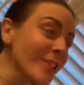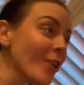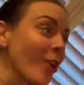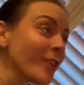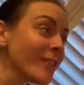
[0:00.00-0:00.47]

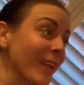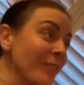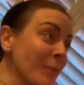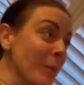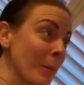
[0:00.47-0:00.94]
start
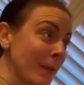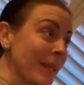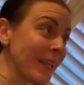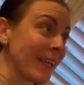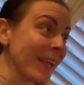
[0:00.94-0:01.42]
saving my
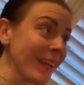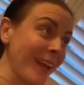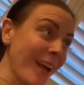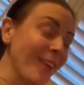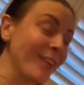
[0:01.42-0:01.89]
money again
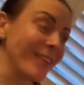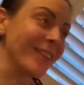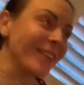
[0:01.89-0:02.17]
now.